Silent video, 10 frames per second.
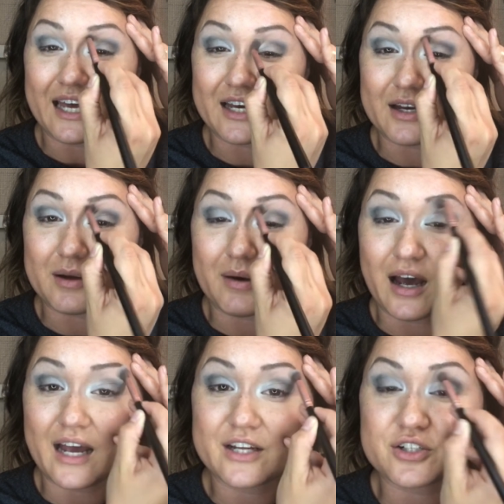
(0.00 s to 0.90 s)

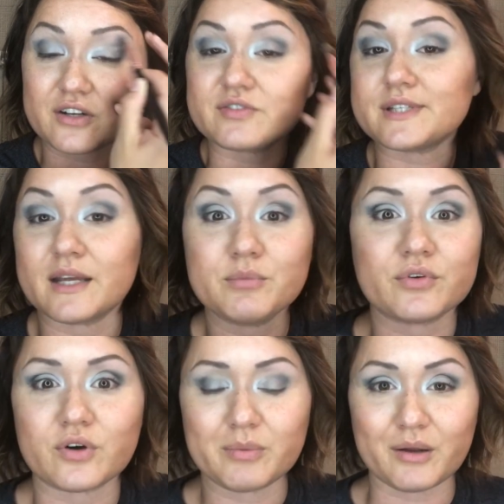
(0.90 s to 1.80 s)
I should have said
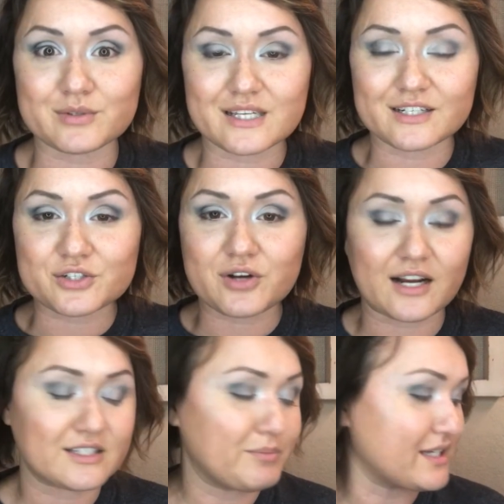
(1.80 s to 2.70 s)
before, but I was getting
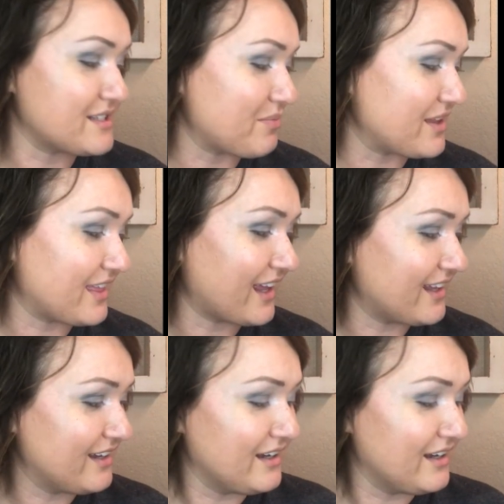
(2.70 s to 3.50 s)
distracted by something that